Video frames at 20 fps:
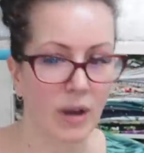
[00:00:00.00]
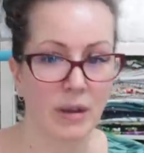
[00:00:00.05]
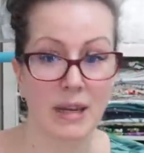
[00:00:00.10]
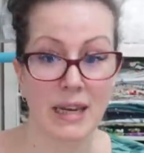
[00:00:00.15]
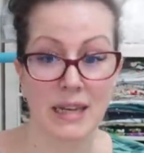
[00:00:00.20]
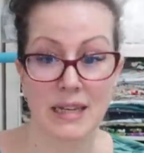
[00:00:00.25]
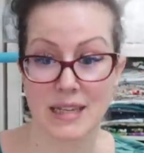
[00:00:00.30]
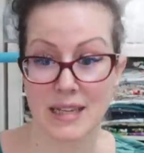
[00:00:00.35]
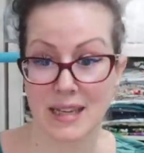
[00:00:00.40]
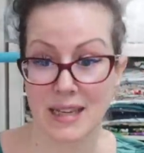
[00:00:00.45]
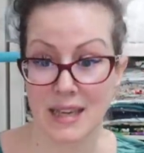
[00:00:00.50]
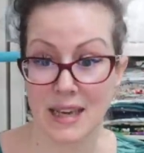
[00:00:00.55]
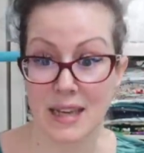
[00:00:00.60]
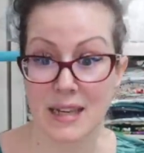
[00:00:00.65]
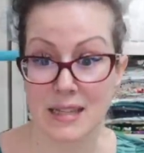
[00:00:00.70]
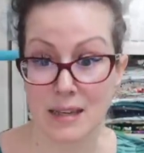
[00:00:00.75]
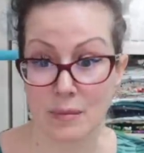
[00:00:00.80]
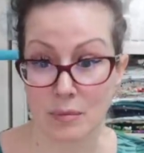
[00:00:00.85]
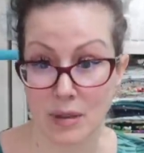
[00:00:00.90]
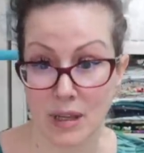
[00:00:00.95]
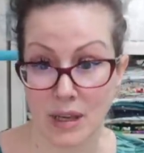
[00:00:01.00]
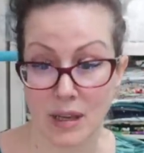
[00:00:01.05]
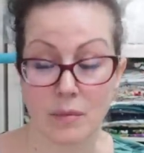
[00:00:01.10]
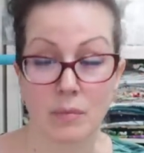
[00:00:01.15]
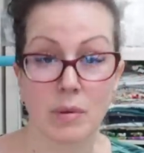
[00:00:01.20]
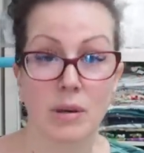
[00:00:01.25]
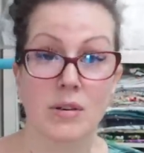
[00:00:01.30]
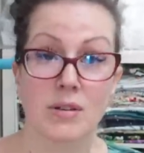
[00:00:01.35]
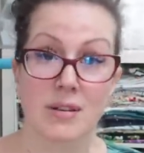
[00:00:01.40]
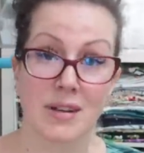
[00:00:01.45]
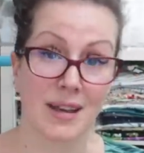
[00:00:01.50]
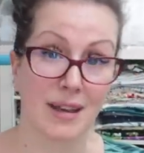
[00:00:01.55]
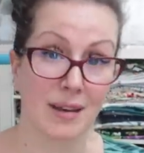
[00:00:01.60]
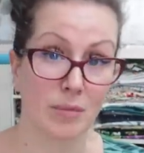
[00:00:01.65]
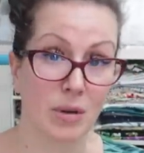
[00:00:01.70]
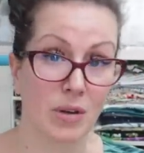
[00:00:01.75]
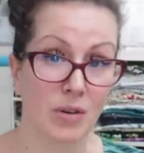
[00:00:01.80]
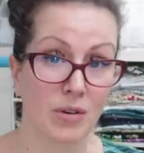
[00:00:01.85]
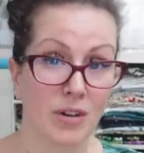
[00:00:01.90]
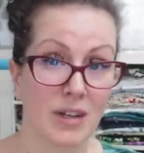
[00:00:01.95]
I need to eat something because I
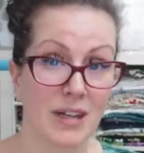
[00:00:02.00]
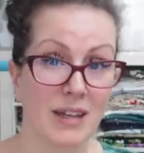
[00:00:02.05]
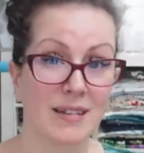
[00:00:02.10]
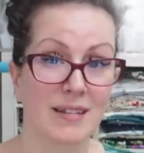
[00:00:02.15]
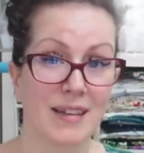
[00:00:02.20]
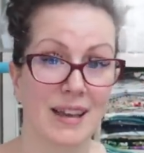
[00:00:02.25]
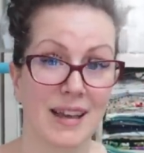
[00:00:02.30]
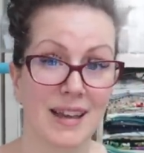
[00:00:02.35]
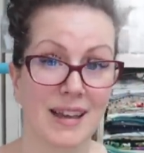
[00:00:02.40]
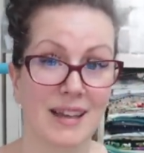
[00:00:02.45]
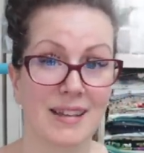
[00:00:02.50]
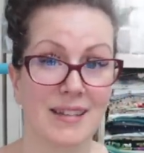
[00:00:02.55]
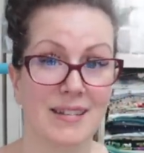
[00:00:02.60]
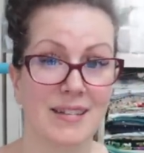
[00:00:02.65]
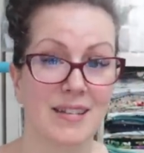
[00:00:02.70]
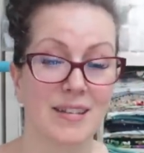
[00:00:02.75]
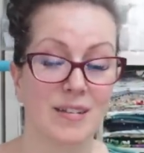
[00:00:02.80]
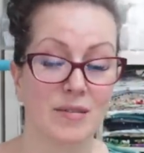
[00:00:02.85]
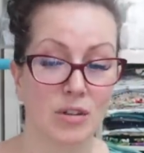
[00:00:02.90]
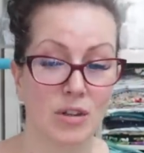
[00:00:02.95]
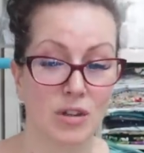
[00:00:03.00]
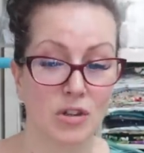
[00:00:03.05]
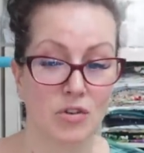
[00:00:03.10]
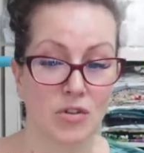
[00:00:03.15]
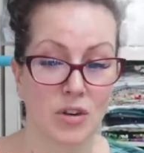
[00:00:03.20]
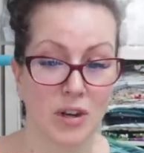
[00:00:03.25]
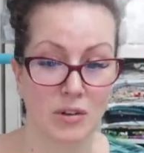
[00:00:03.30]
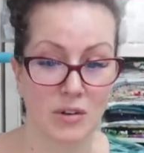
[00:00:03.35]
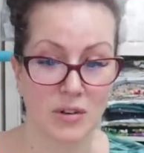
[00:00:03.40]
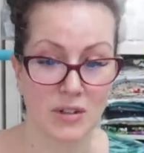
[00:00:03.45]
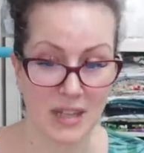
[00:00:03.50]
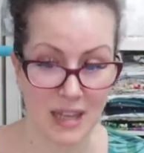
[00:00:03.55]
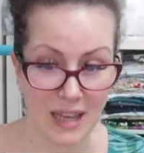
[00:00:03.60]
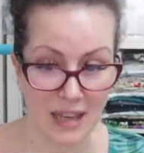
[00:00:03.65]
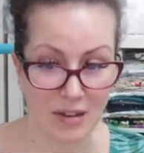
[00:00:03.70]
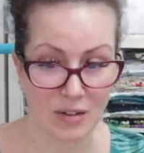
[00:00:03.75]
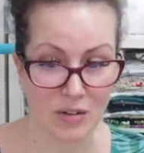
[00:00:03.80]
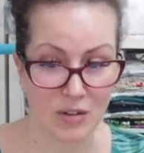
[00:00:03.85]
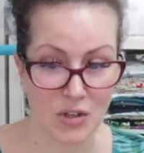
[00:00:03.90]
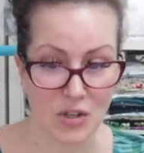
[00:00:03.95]
am hungry, and I'm gonna try not to
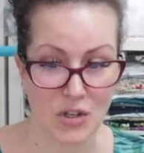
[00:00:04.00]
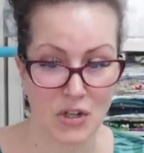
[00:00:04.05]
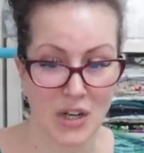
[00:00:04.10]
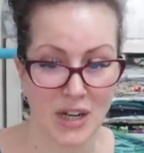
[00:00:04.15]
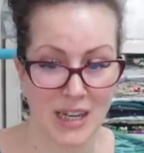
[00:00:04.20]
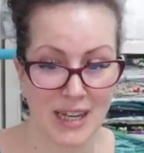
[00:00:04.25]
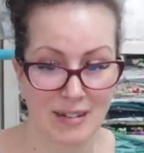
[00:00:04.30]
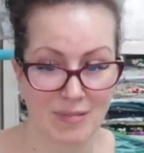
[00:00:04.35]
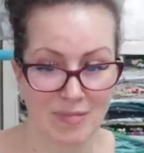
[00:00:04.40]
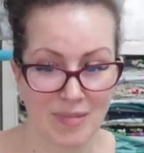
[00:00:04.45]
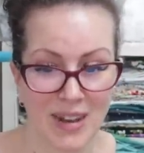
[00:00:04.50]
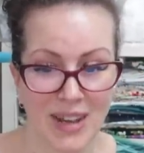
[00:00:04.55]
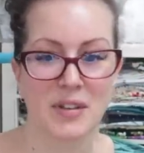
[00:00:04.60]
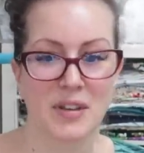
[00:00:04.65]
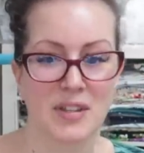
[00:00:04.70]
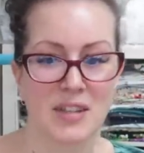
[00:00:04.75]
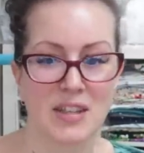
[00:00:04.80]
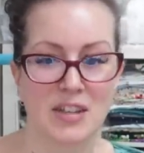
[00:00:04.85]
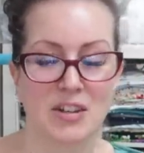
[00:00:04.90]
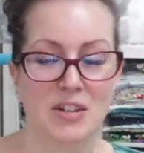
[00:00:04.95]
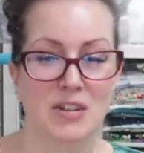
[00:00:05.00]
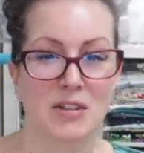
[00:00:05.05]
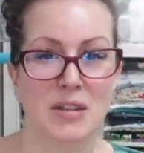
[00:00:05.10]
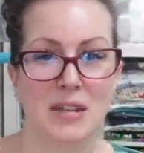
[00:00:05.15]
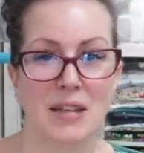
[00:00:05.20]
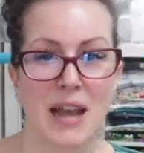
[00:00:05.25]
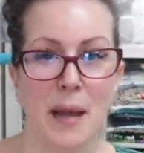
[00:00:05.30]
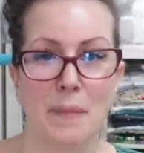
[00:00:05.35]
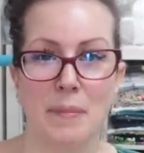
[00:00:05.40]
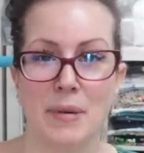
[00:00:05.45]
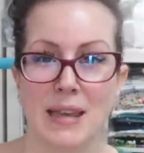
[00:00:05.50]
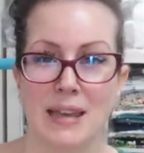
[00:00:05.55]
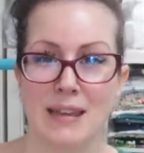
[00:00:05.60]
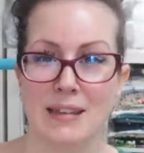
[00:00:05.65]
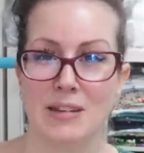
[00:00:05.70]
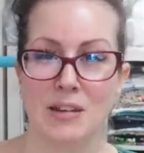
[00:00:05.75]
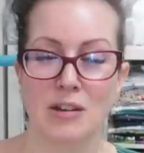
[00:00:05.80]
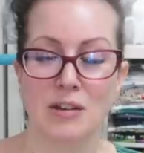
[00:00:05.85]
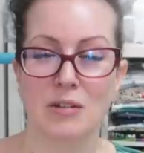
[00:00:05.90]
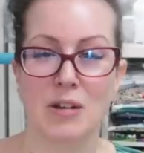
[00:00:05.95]
eat on stream because it's just
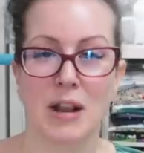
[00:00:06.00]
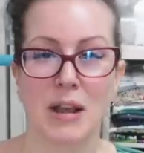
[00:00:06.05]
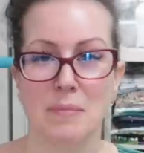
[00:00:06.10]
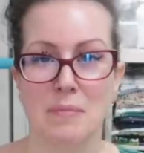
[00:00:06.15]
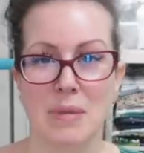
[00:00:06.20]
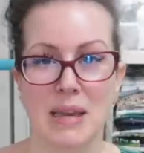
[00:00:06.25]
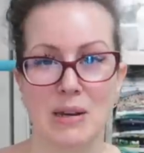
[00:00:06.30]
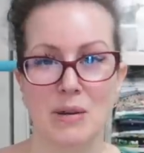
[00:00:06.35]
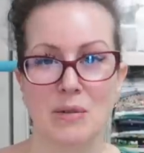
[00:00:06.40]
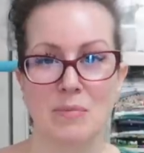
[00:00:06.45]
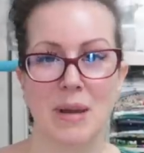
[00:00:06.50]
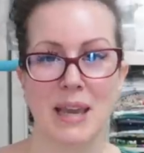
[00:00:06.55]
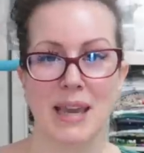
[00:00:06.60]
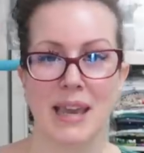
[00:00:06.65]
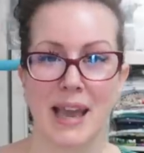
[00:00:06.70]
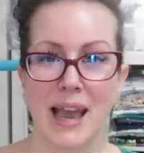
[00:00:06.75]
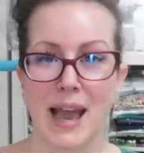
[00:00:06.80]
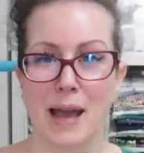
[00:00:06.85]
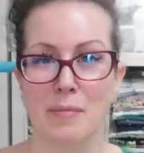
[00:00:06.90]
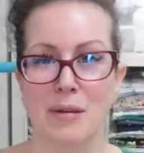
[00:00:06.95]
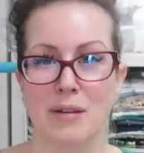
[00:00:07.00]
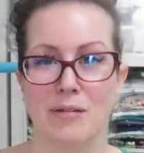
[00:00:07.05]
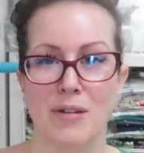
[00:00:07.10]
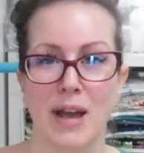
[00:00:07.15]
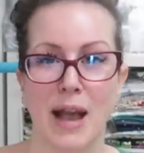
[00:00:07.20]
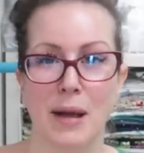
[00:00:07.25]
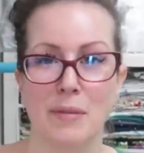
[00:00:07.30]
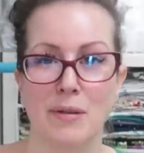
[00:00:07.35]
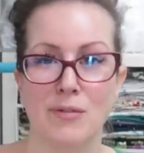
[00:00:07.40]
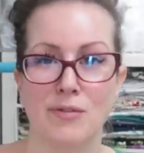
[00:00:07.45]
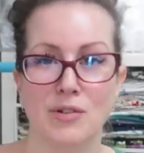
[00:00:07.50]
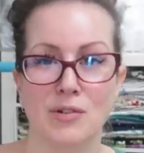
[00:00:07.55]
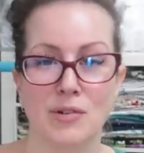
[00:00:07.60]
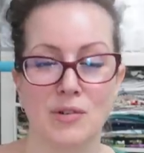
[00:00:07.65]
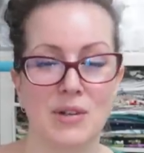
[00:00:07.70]
happy, like me making happy food